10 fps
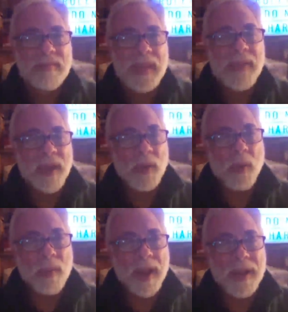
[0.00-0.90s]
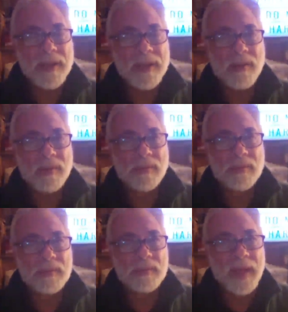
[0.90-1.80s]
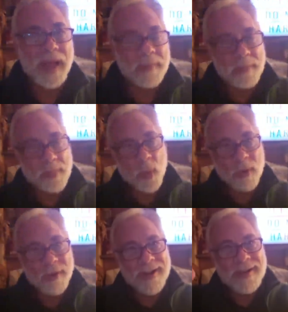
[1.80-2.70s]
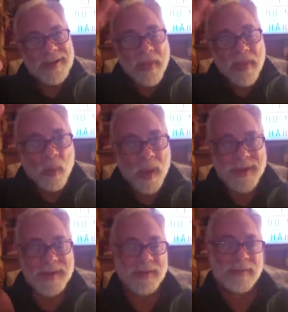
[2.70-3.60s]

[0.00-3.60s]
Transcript: And then what would I do? I'd pour another one.